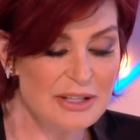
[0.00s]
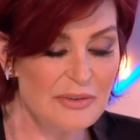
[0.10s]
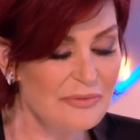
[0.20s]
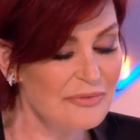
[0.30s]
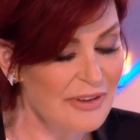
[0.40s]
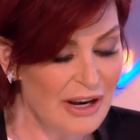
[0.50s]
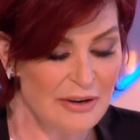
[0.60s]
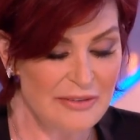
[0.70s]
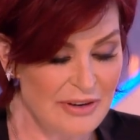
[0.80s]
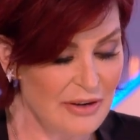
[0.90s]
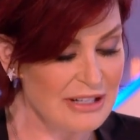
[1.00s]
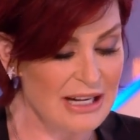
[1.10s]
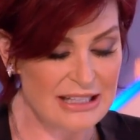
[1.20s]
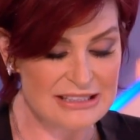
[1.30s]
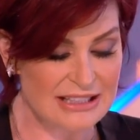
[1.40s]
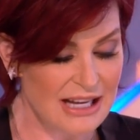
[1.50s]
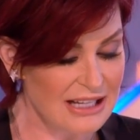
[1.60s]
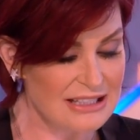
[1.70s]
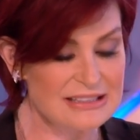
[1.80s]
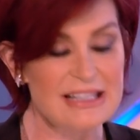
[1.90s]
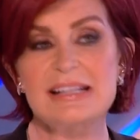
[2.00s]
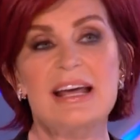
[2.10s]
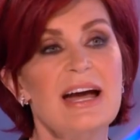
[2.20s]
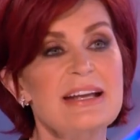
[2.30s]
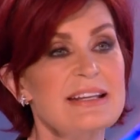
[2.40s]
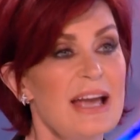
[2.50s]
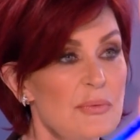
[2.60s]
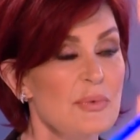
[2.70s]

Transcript: You're very, very nice guys, and I get